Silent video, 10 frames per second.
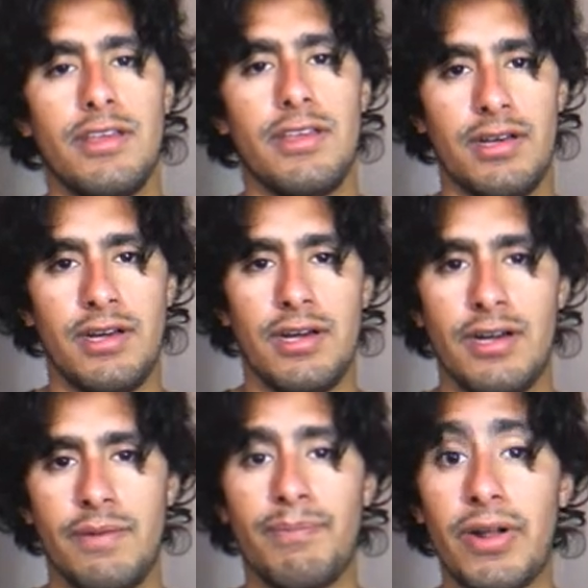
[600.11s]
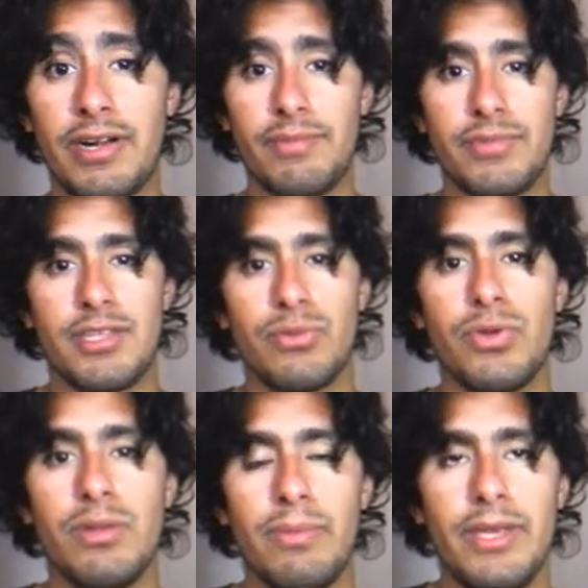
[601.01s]
param that
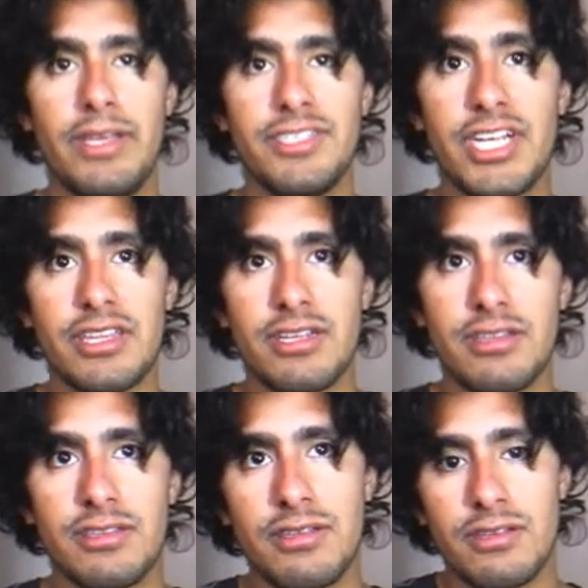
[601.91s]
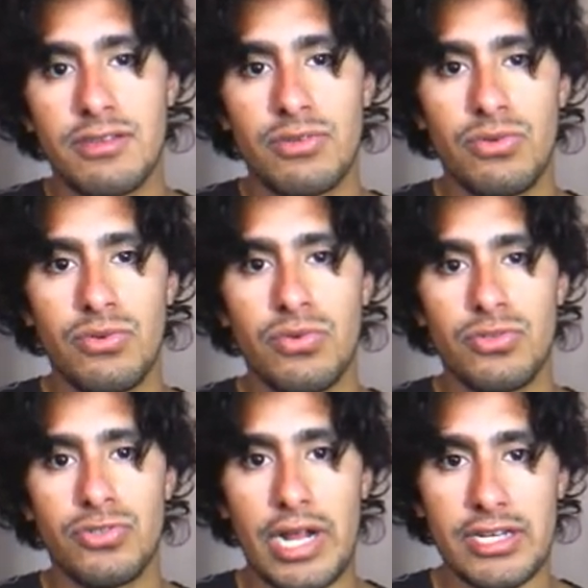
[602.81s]
will be injected to
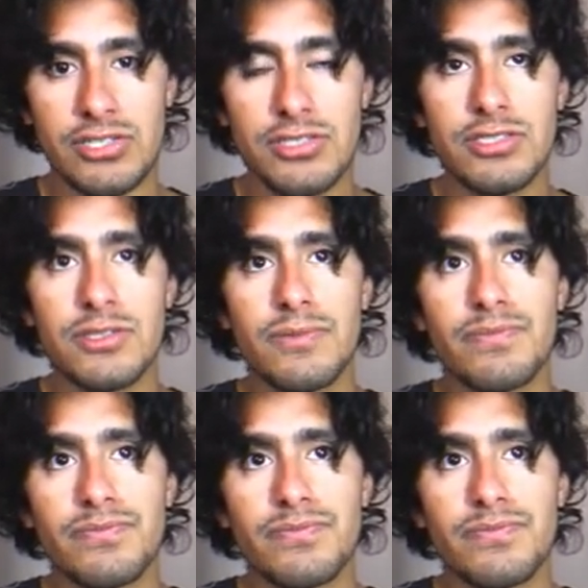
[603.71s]
your actions